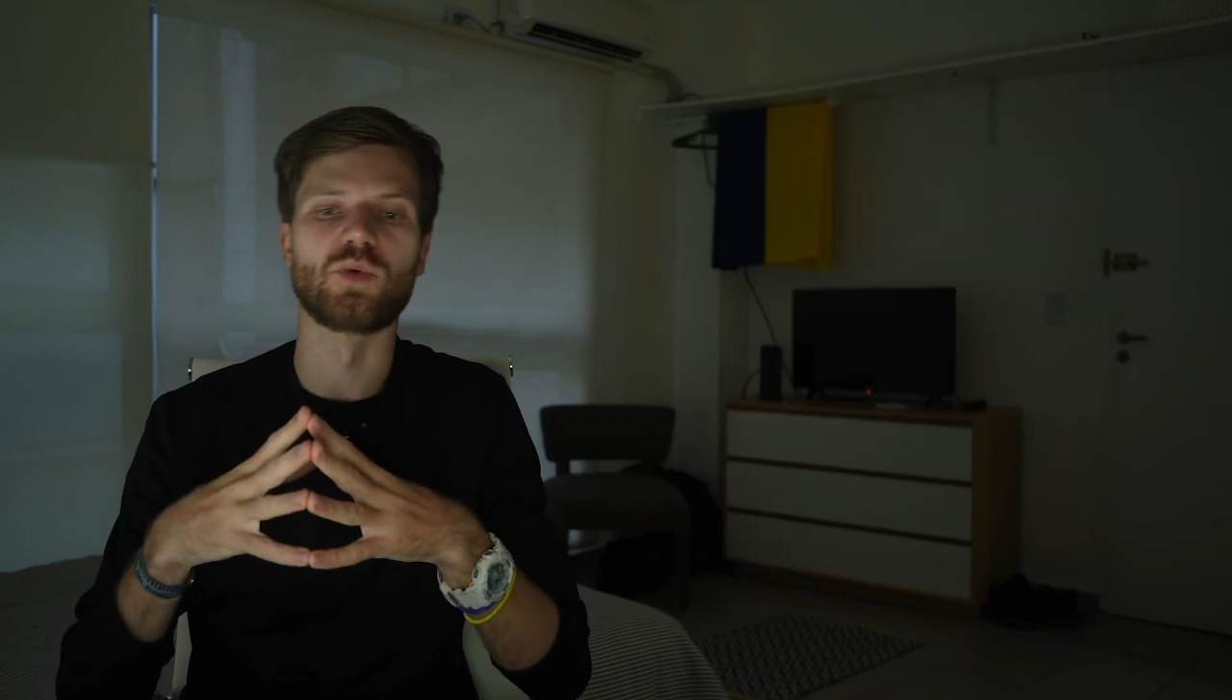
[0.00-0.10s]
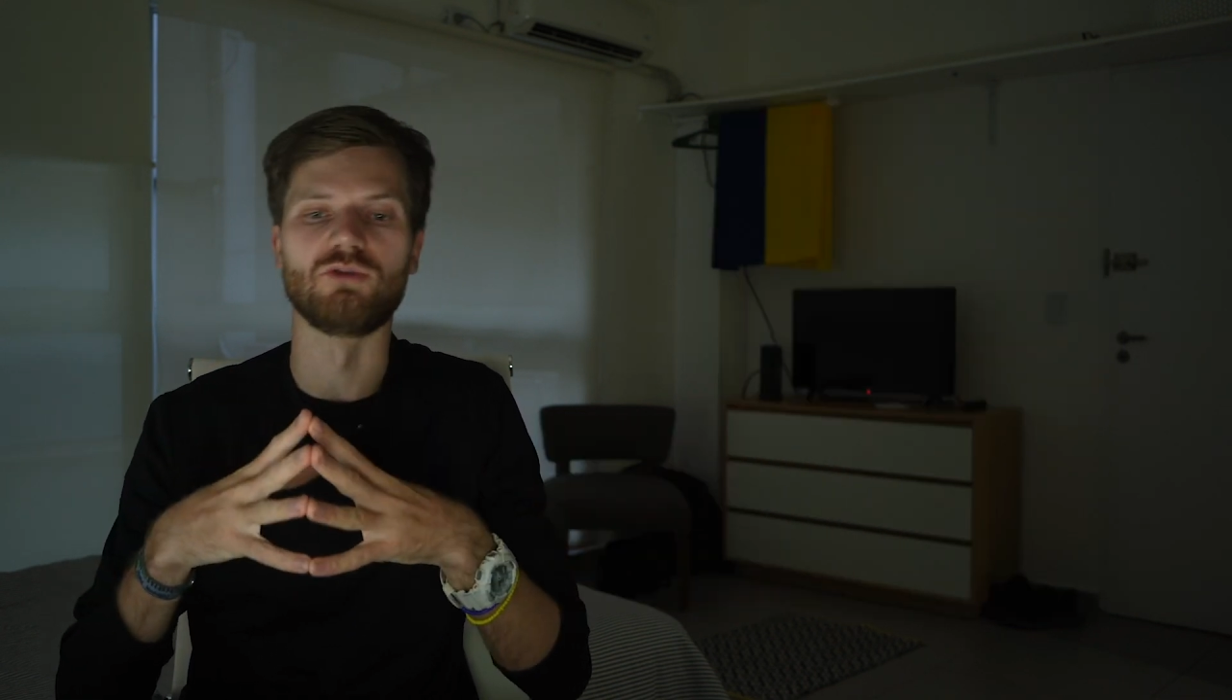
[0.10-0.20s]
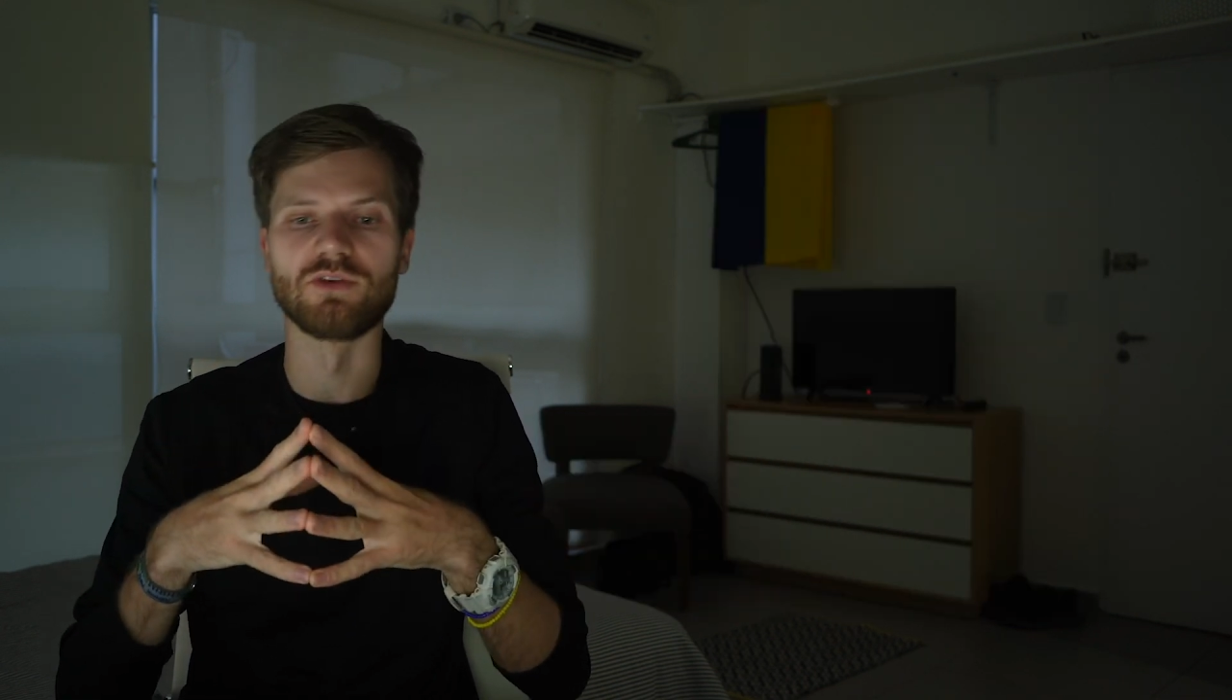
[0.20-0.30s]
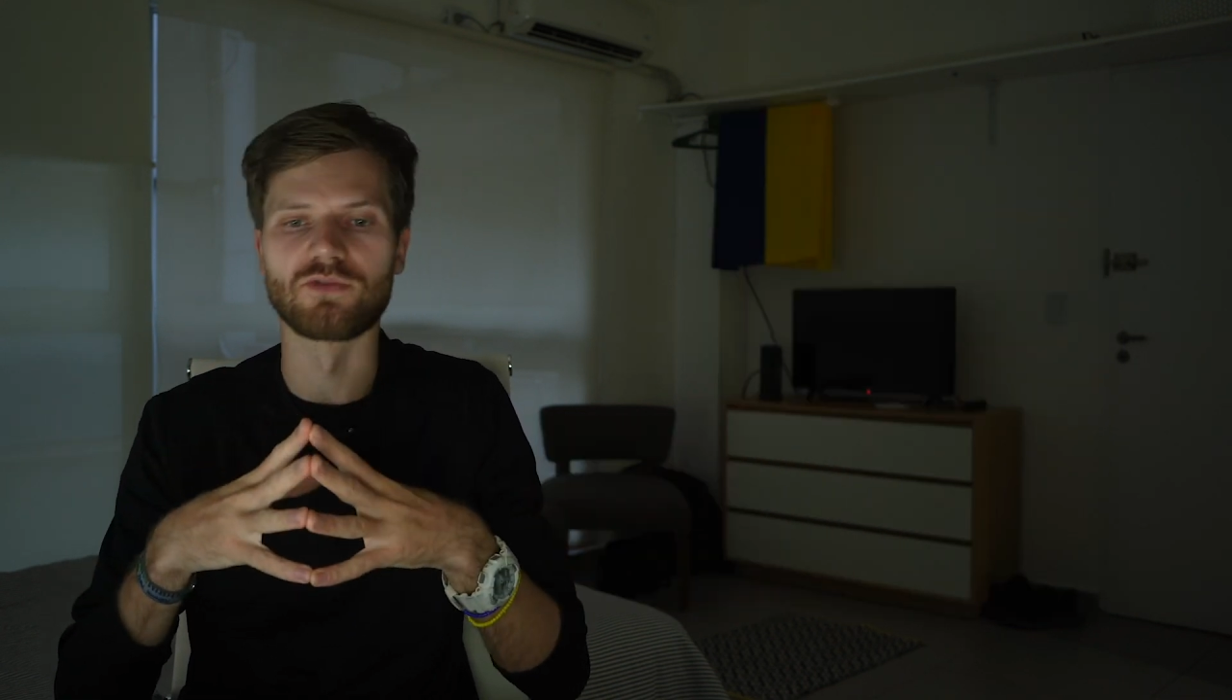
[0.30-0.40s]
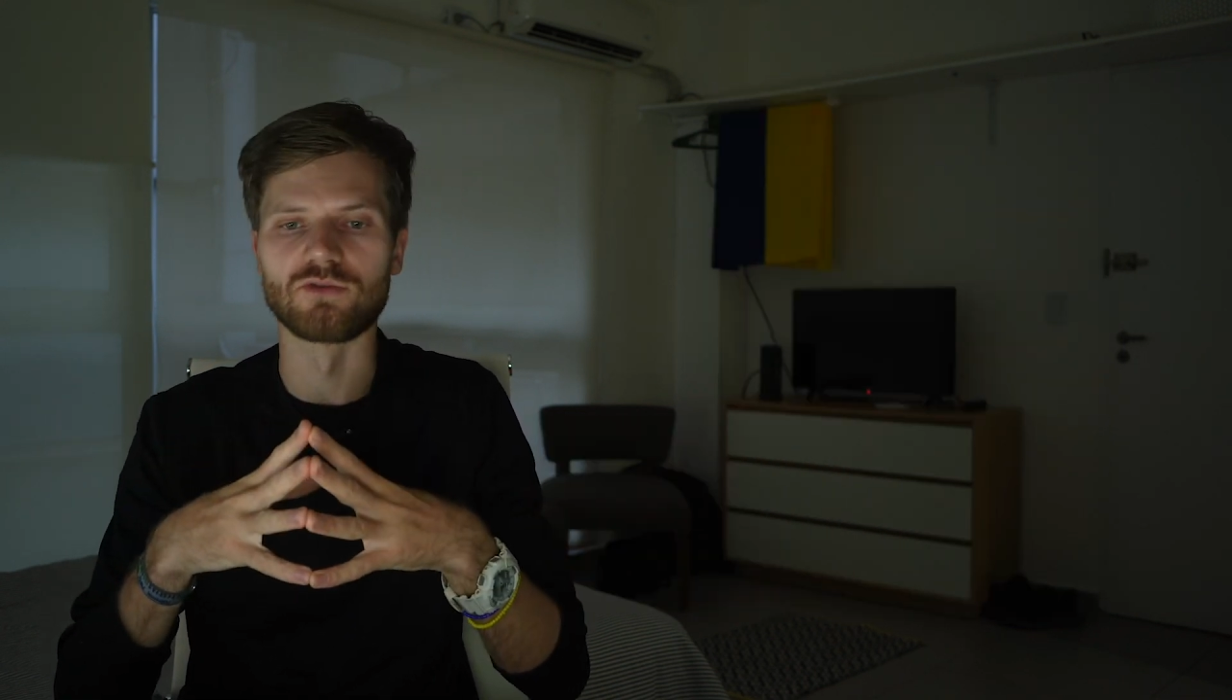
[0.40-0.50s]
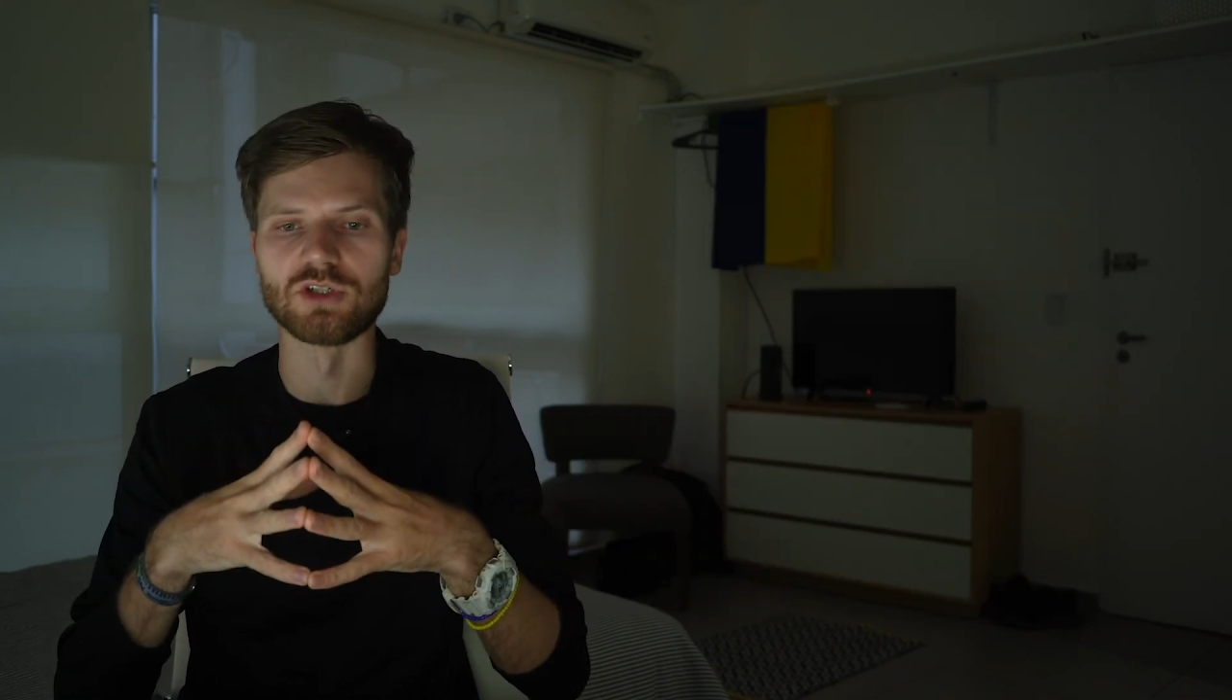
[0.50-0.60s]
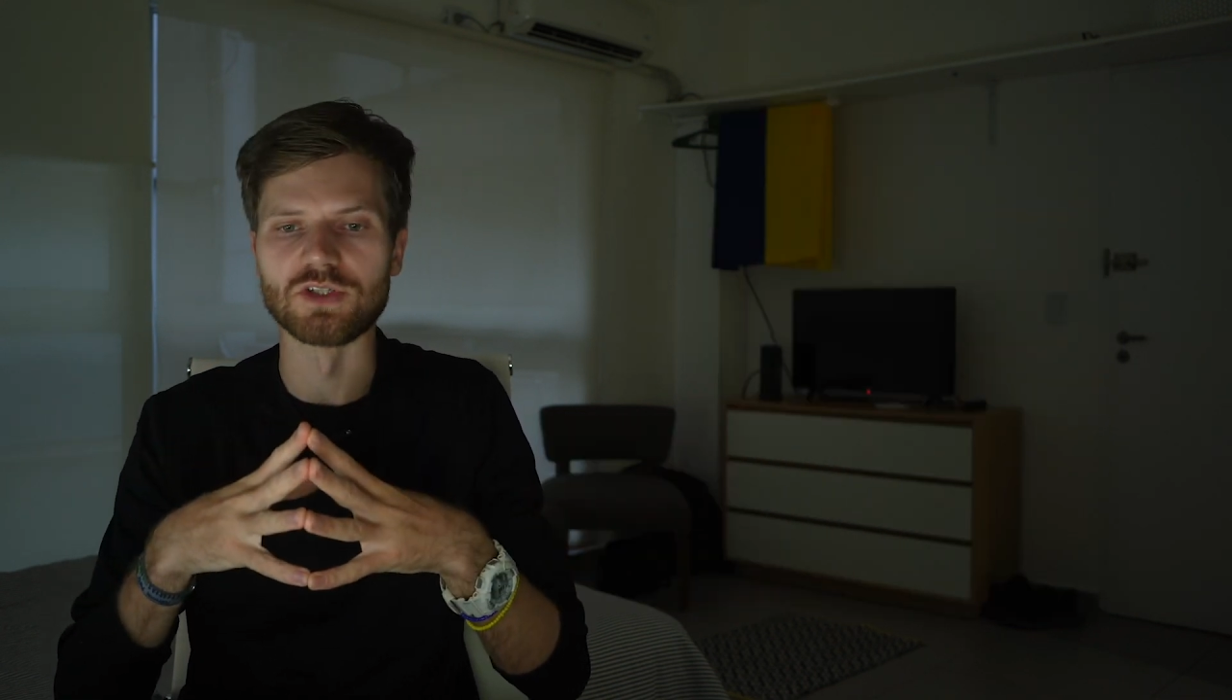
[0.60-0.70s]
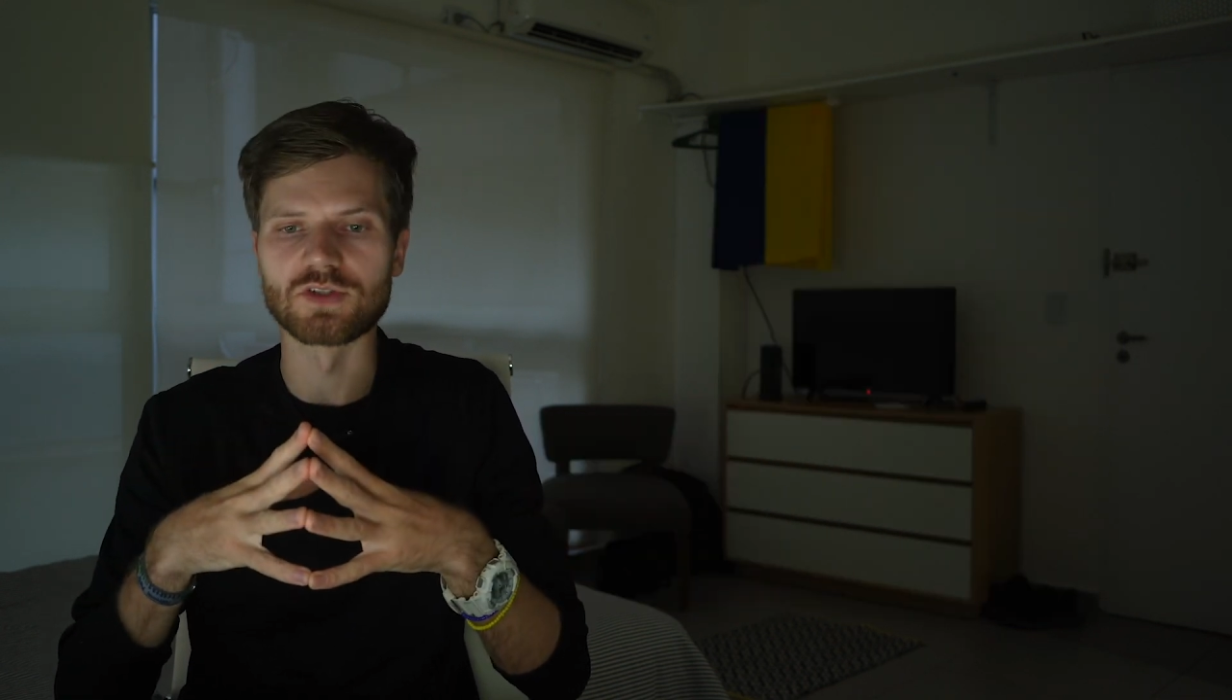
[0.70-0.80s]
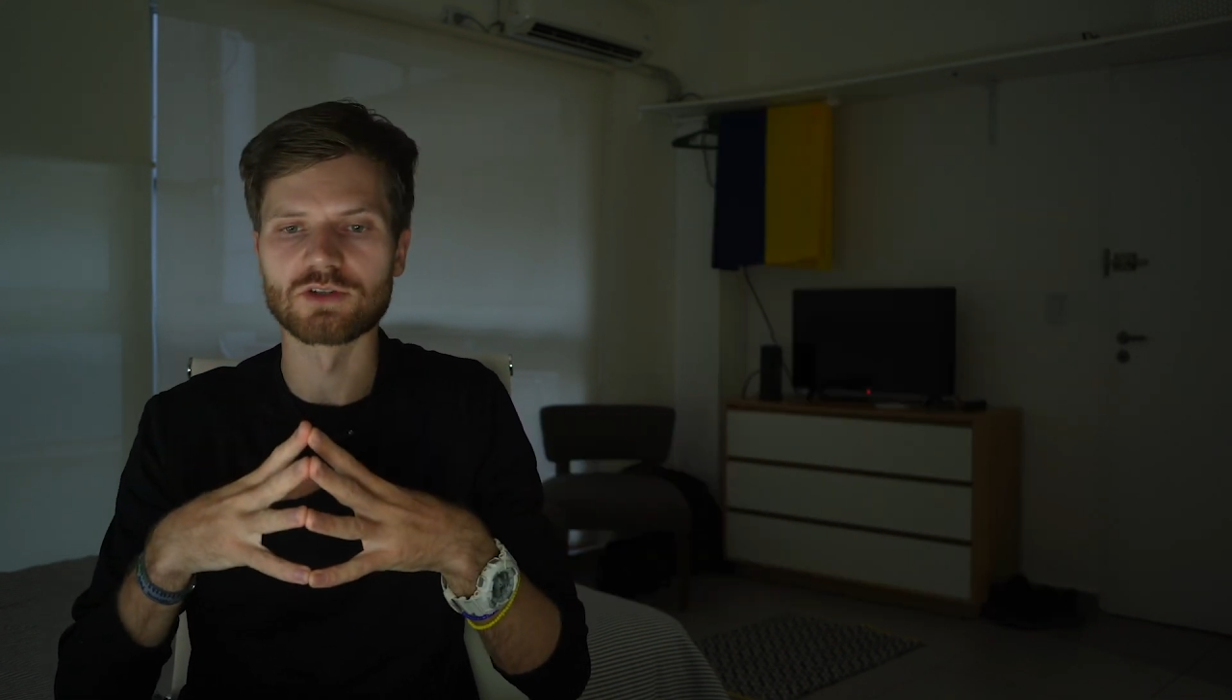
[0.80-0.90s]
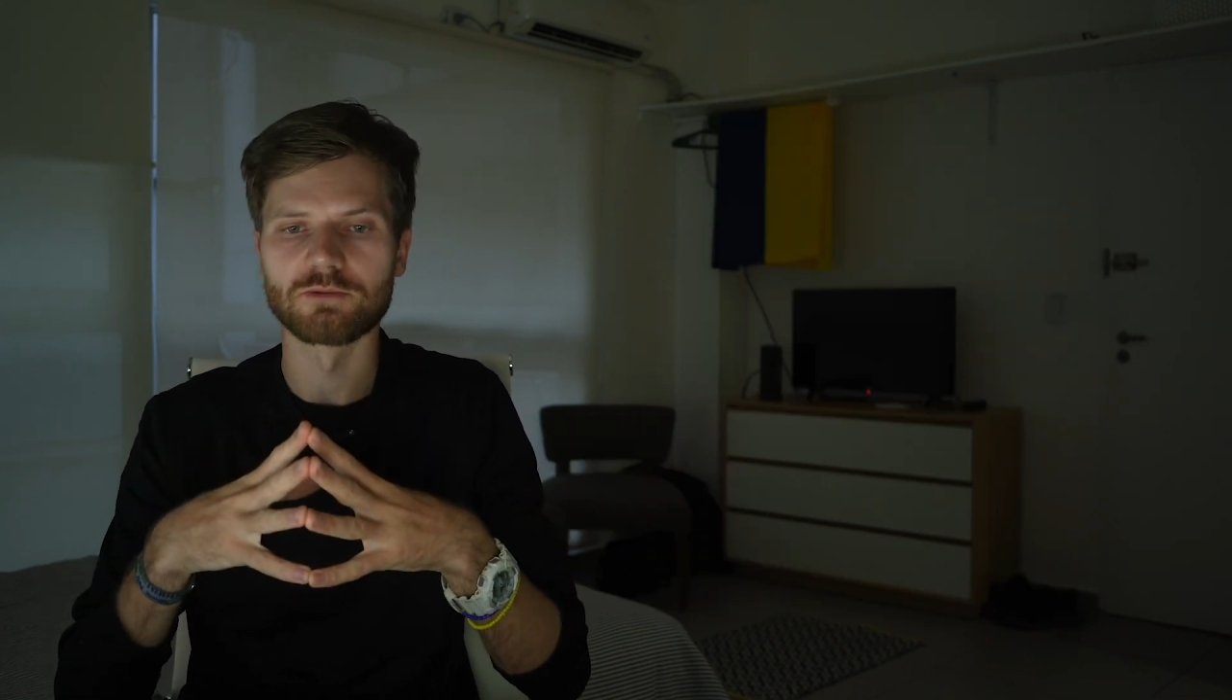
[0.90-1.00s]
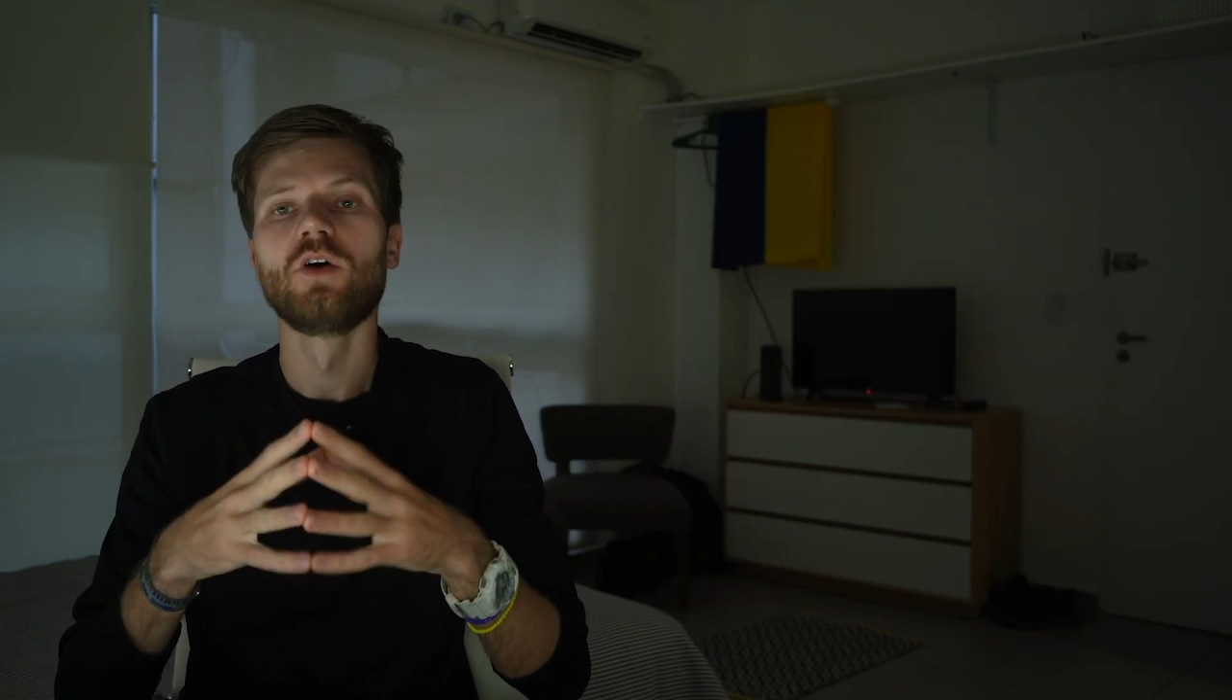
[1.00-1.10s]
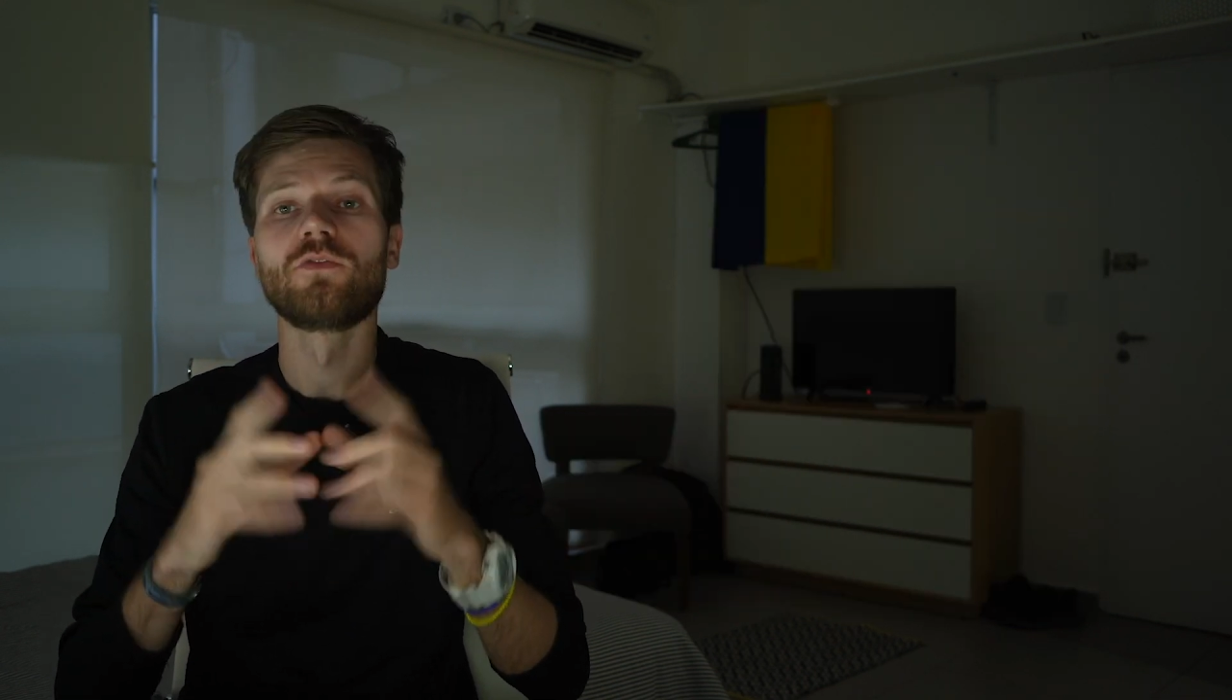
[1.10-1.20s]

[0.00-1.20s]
peripheries.